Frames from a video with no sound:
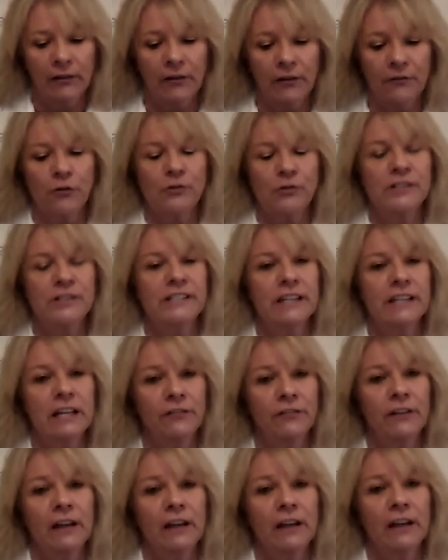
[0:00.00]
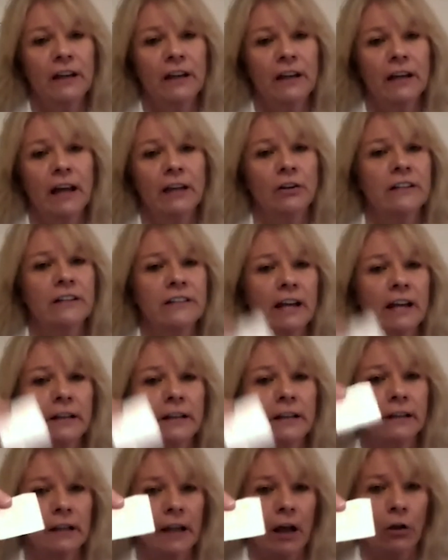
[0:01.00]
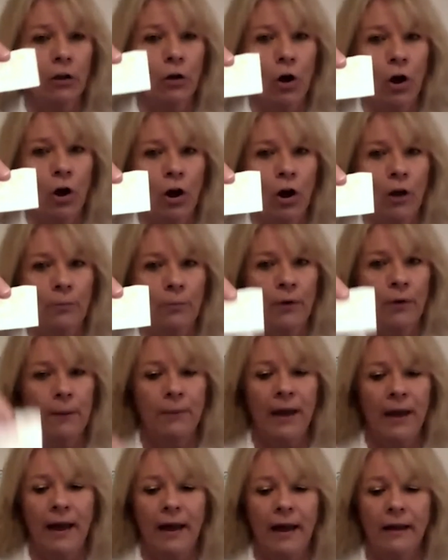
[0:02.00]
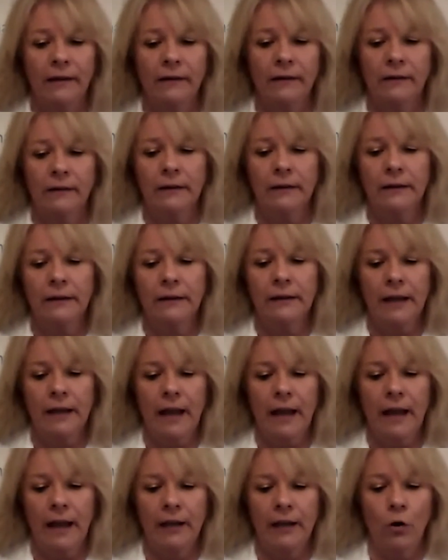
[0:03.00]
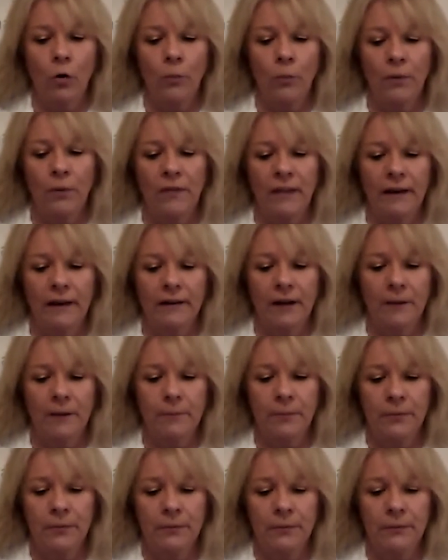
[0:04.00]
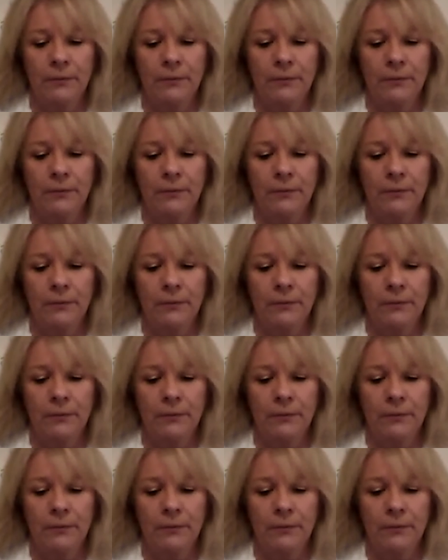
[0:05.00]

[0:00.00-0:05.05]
the first evening, and you can take a little alcohol prep pad and open that up